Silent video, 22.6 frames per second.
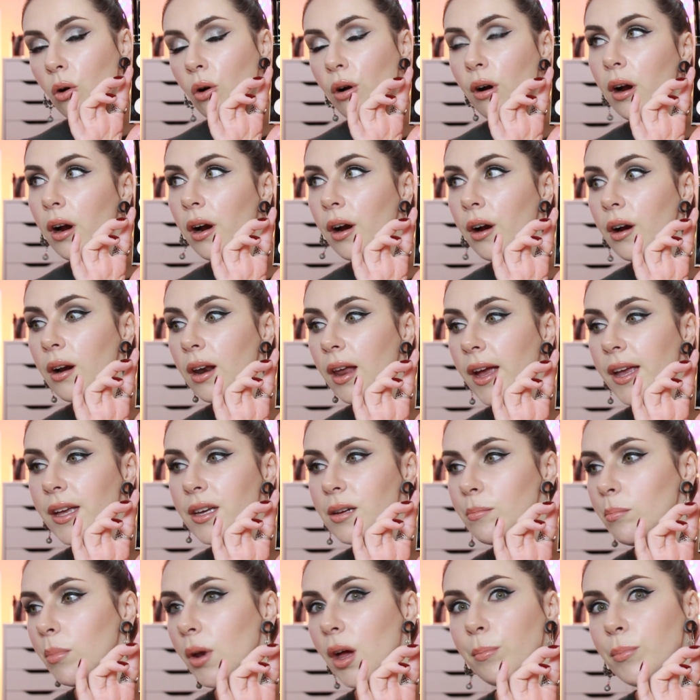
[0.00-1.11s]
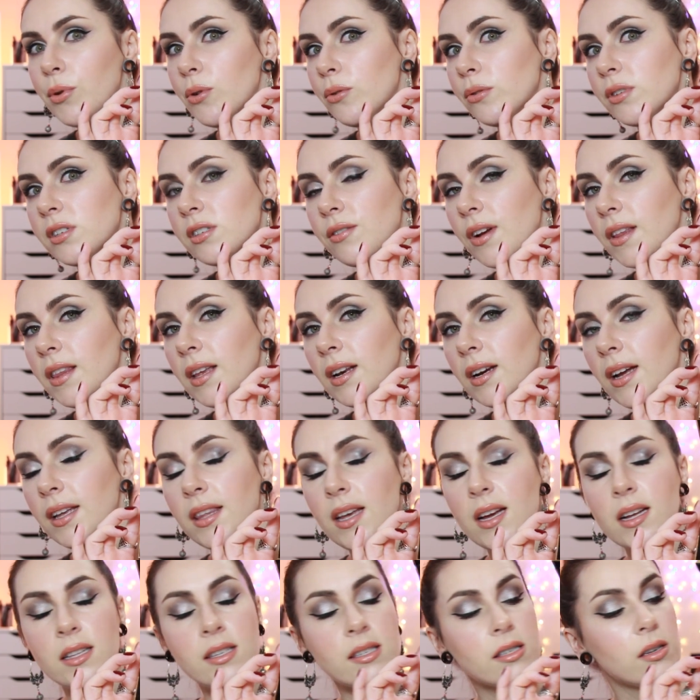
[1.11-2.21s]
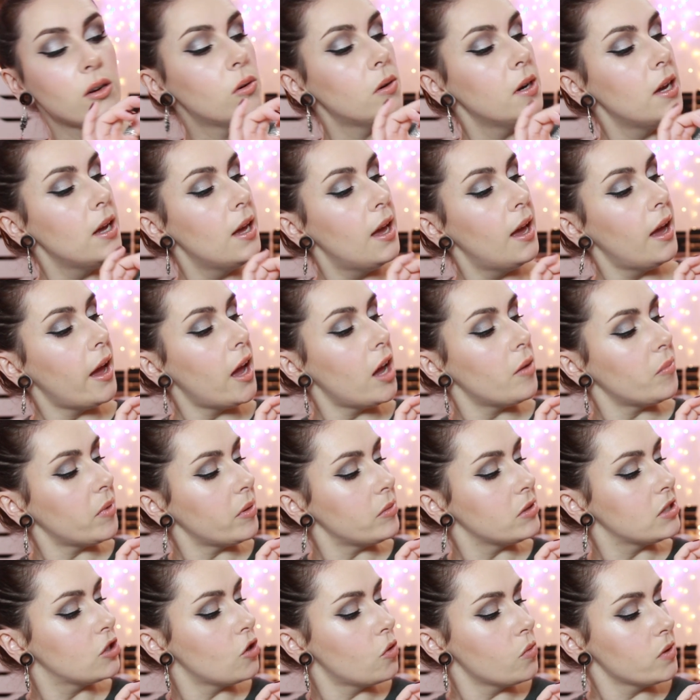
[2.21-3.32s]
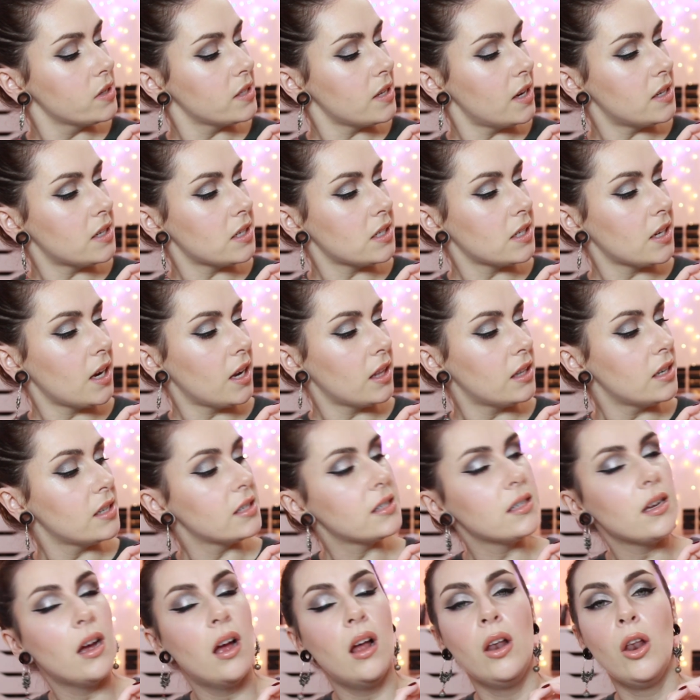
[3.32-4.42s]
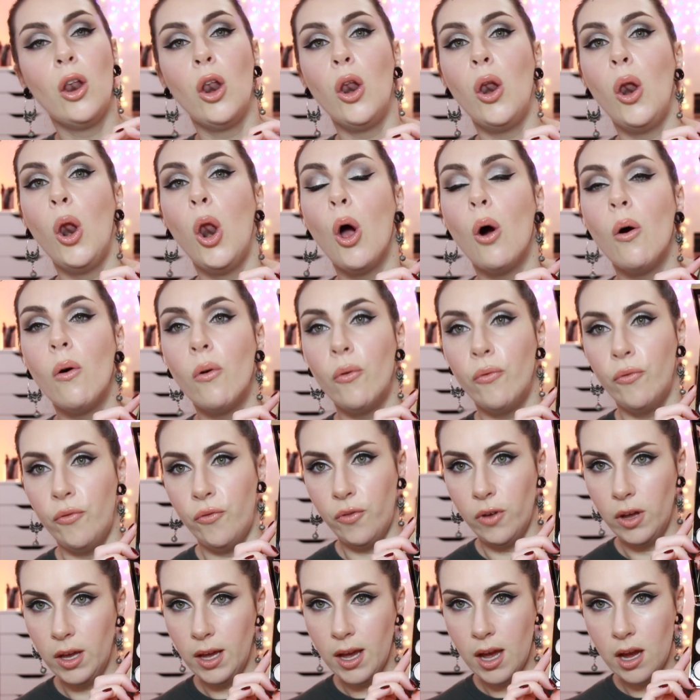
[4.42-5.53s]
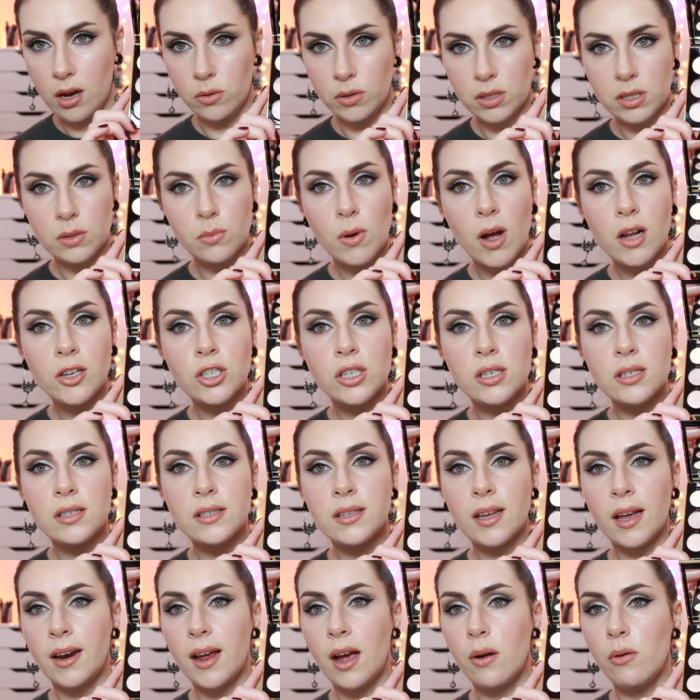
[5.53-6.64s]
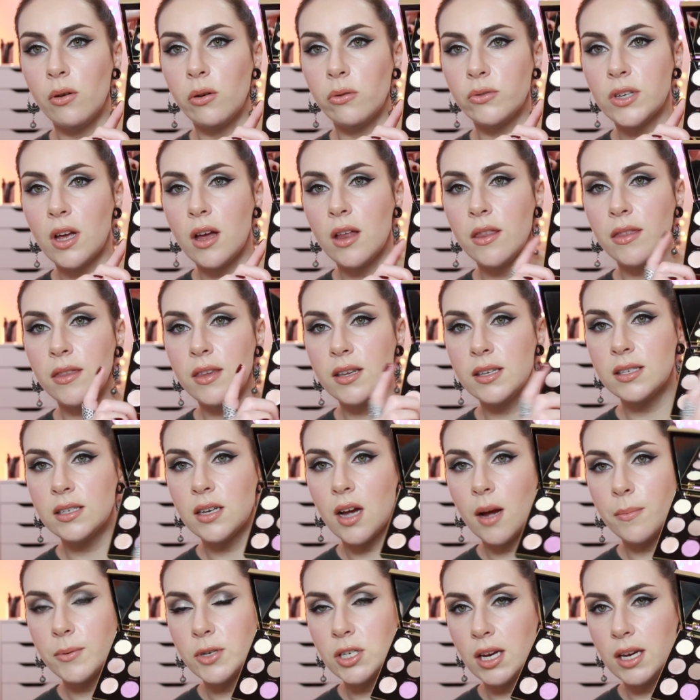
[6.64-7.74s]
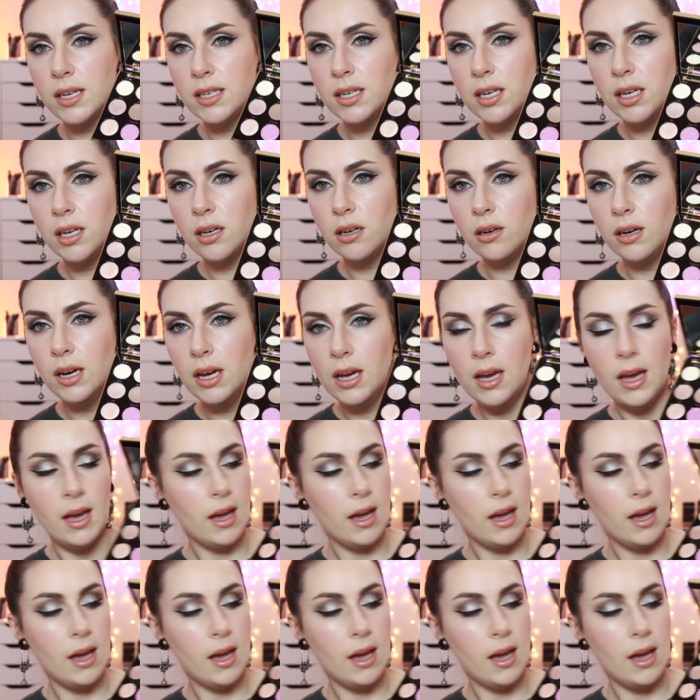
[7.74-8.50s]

or like in blog posts or anything like that. So um, I was so excited to get this. Love how it swatches and how it goes on. This top shade here,